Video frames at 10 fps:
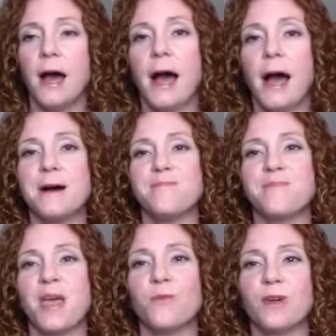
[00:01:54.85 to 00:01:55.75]

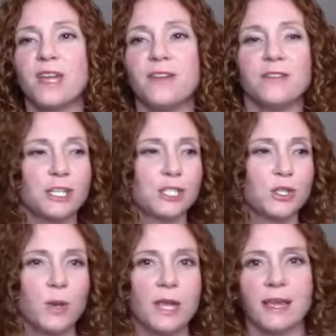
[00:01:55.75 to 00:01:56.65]
and we've just
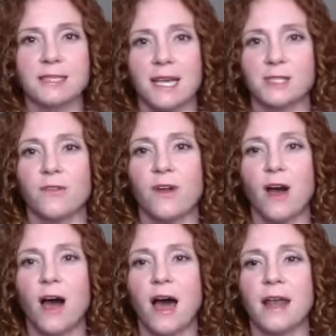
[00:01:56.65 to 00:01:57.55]
tweaked things as we've
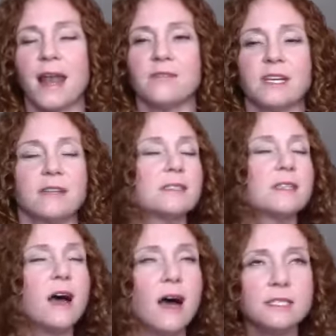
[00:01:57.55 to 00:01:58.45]
gone, and I've done
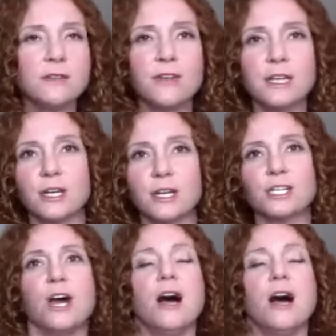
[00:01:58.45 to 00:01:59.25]
tons of research